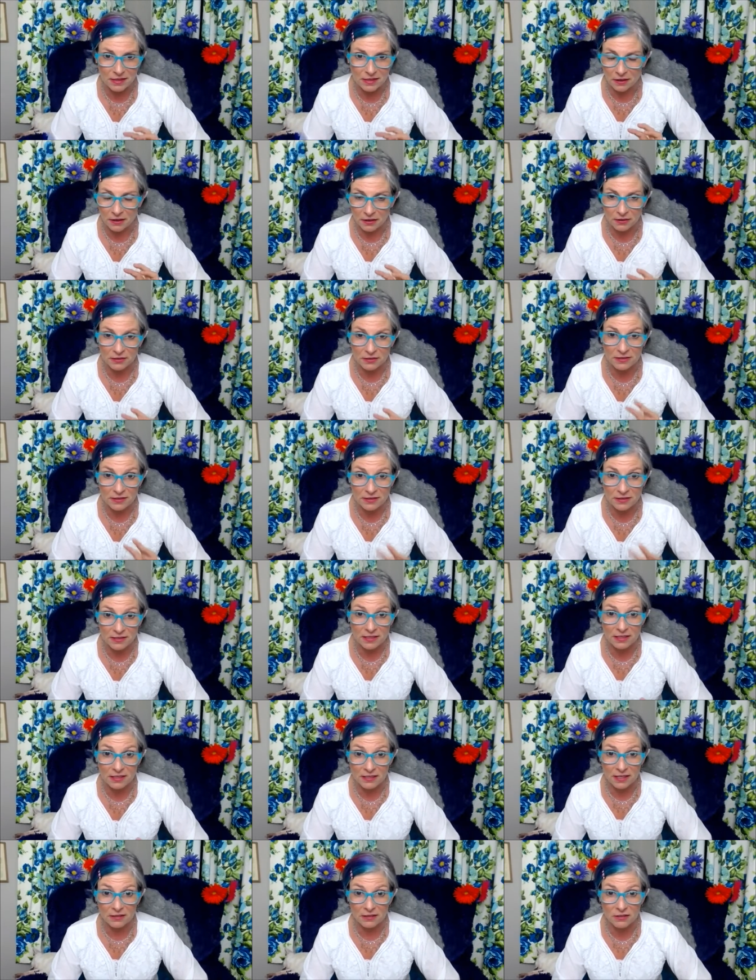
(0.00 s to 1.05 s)
their
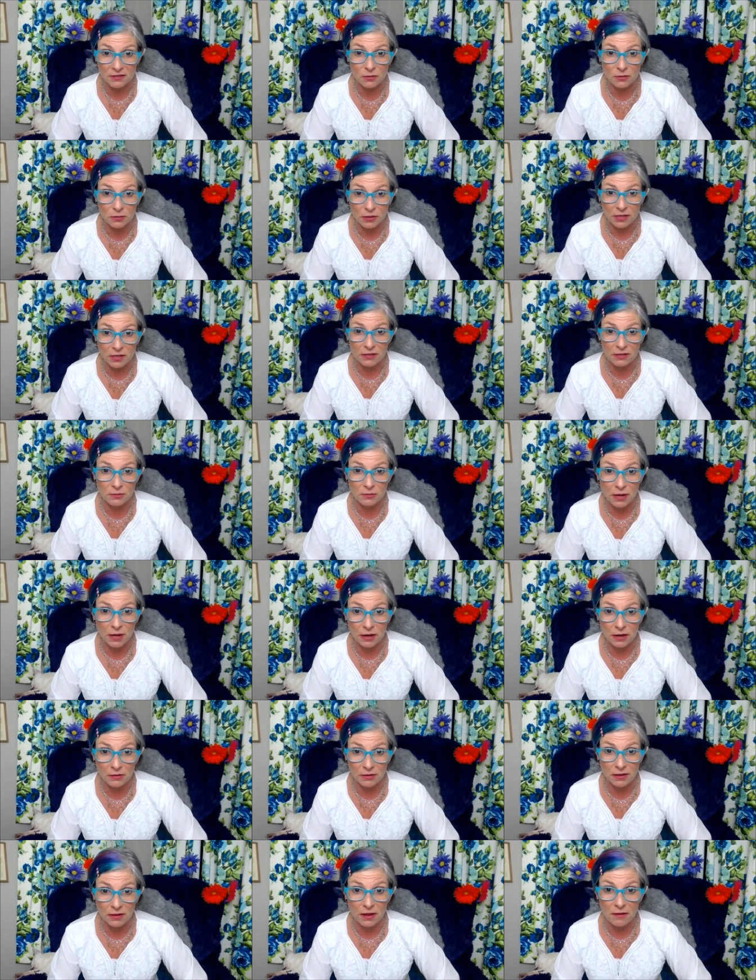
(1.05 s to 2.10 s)
success stories
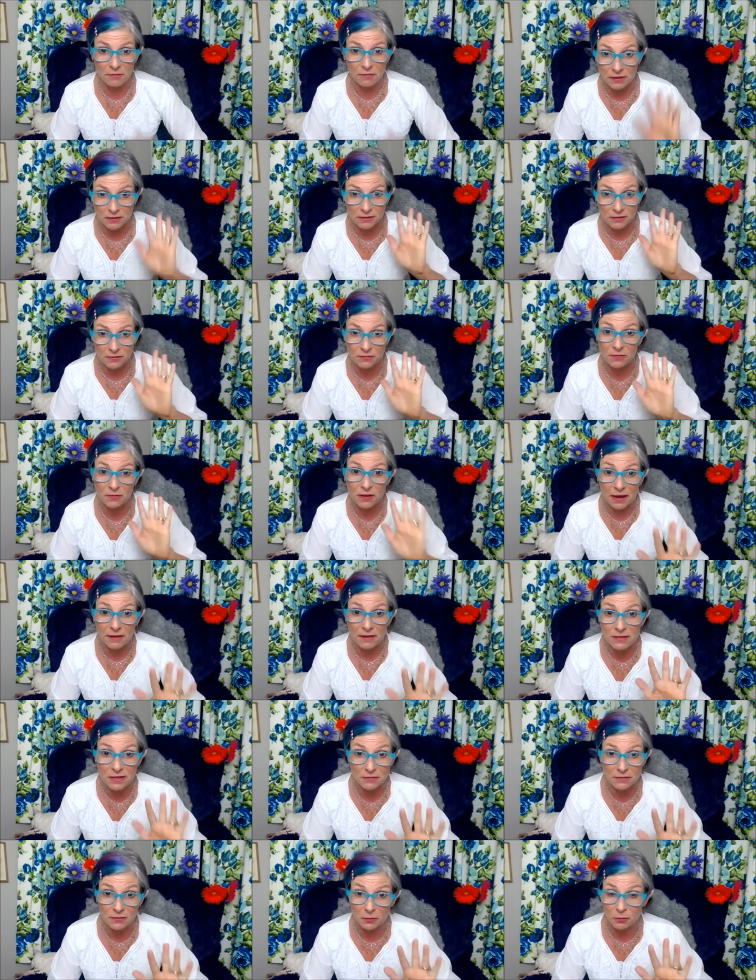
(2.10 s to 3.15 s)
around love these five
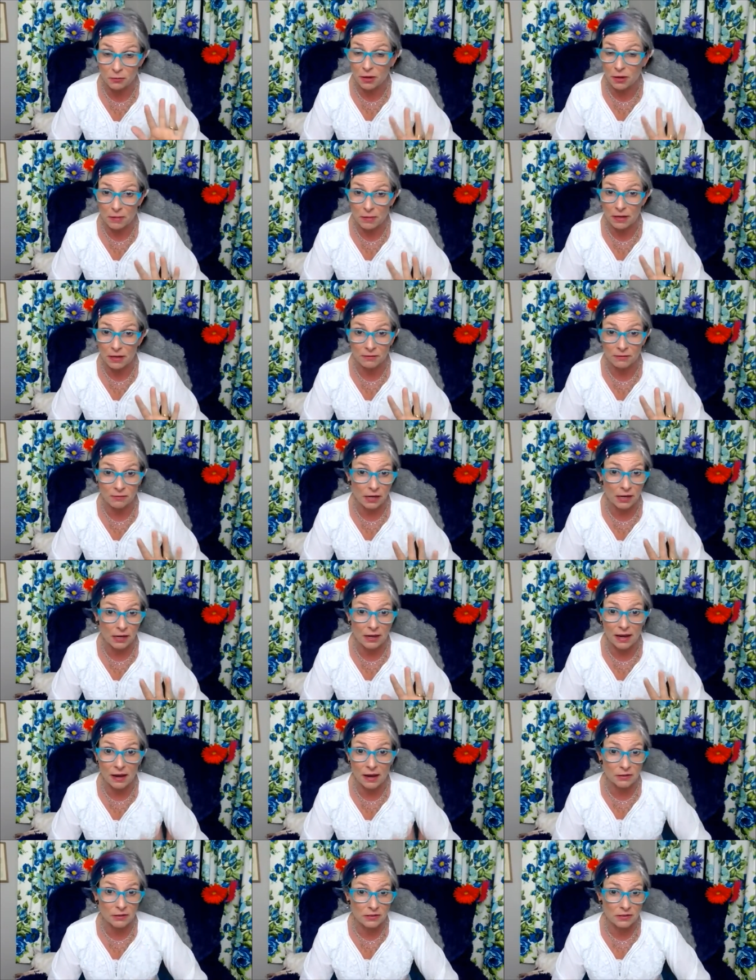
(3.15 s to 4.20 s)
different women right
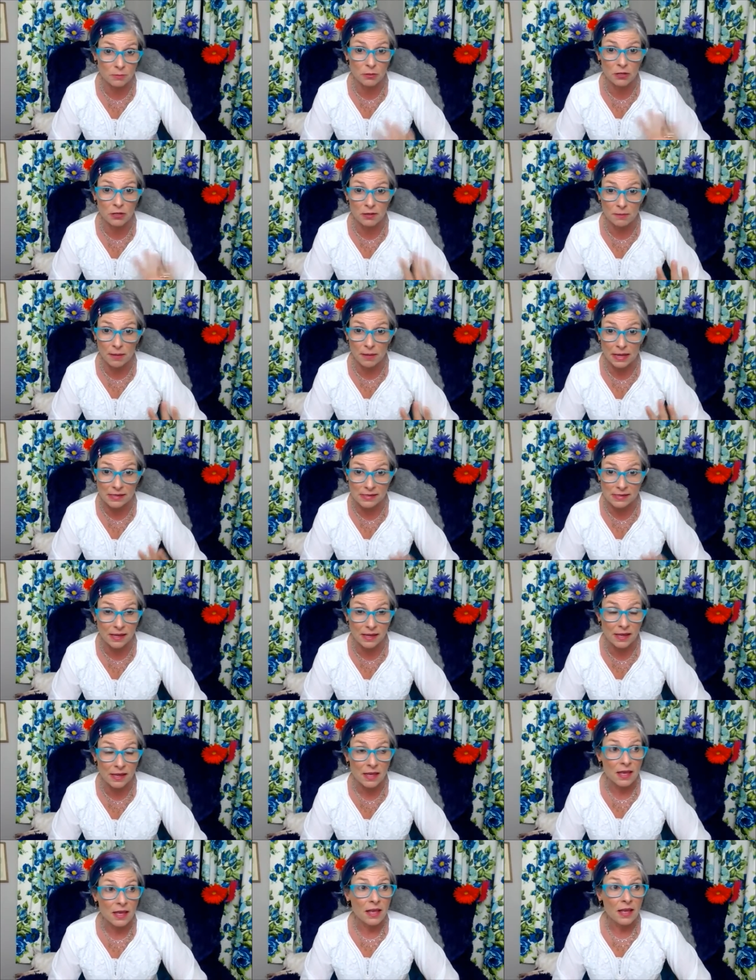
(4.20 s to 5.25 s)
now it's pretty amazing
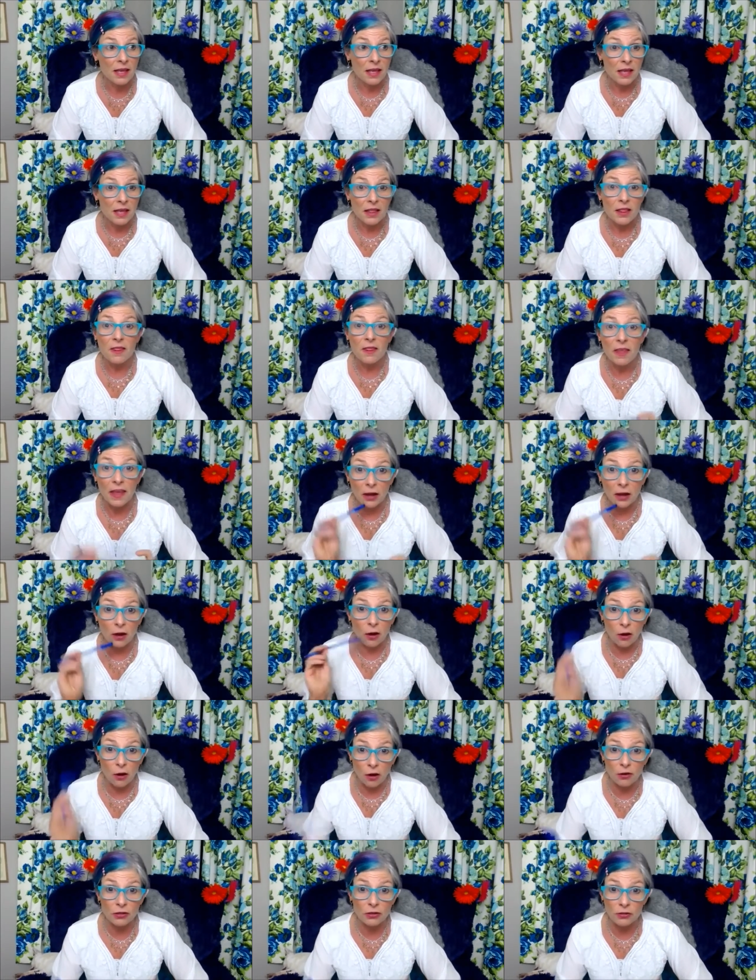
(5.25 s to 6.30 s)
they
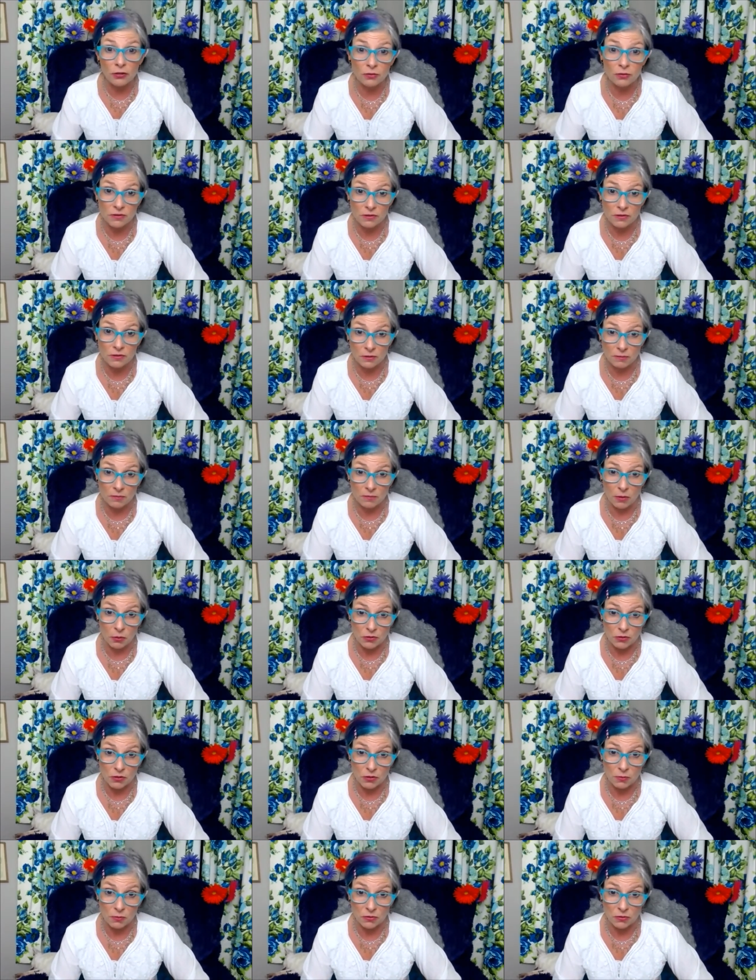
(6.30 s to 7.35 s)
all use the
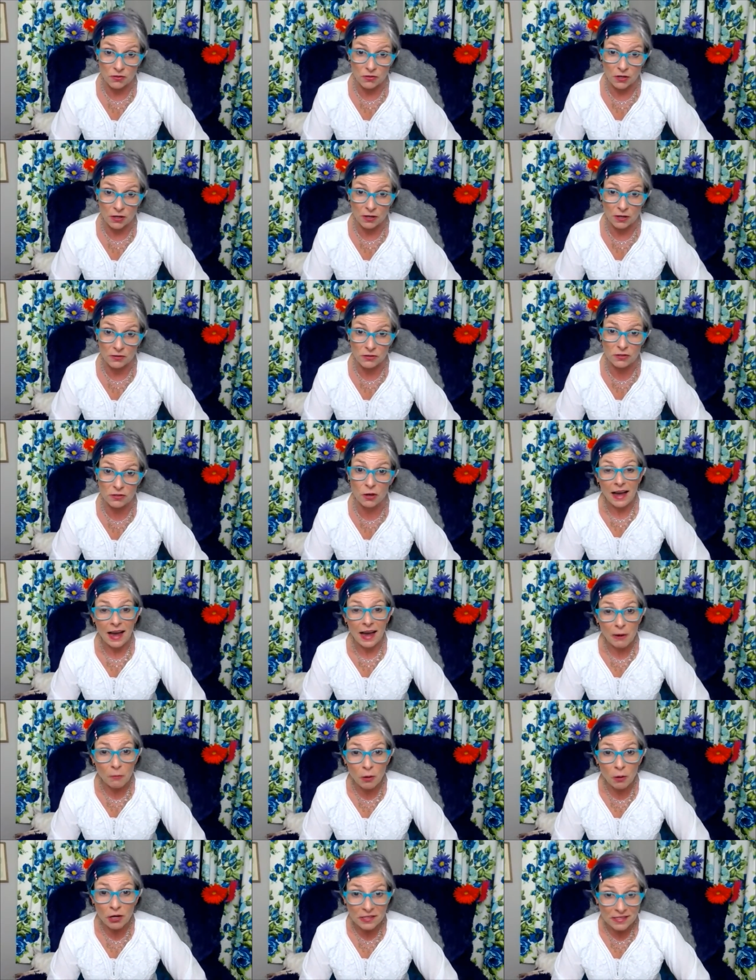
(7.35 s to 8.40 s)
mojo booster so
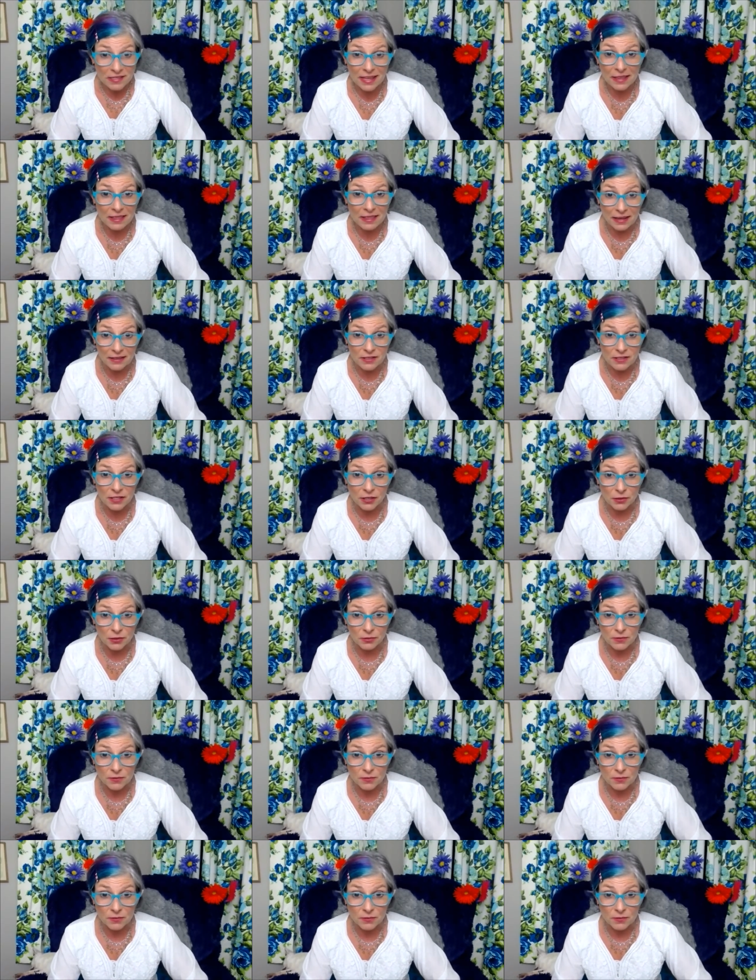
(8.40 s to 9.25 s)
i want to send that to you